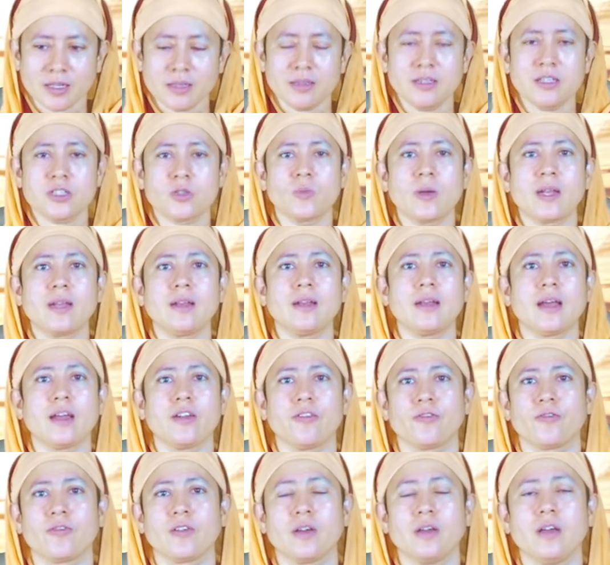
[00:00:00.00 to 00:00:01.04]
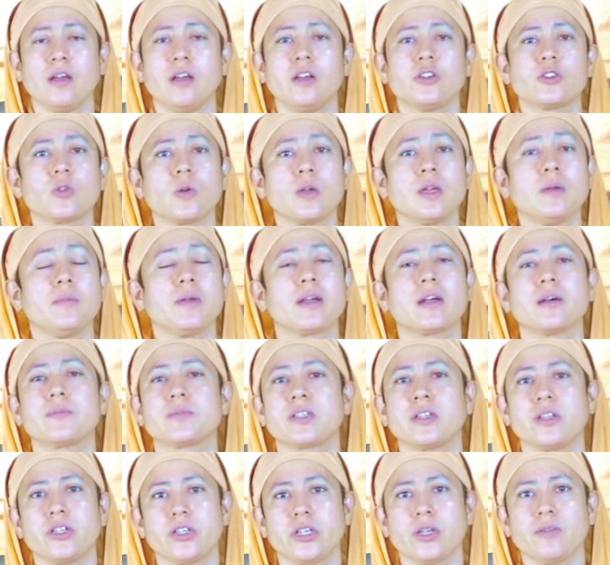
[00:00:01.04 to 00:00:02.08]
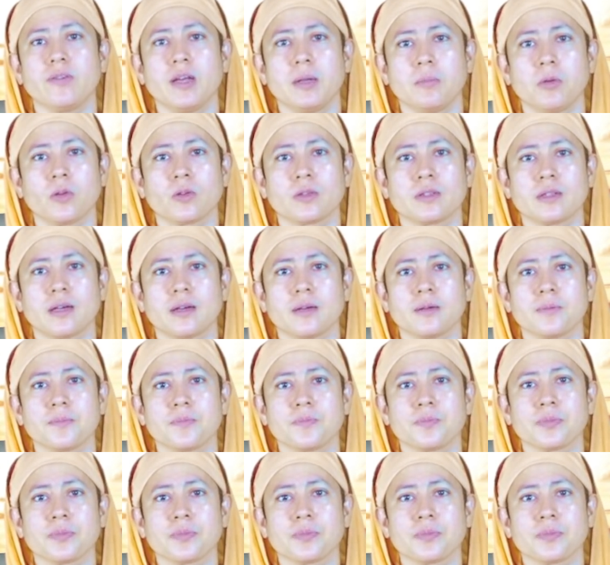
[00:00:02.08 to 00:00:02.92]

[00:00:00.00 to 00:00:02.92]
in this very life. So he becomes the jivan mukta.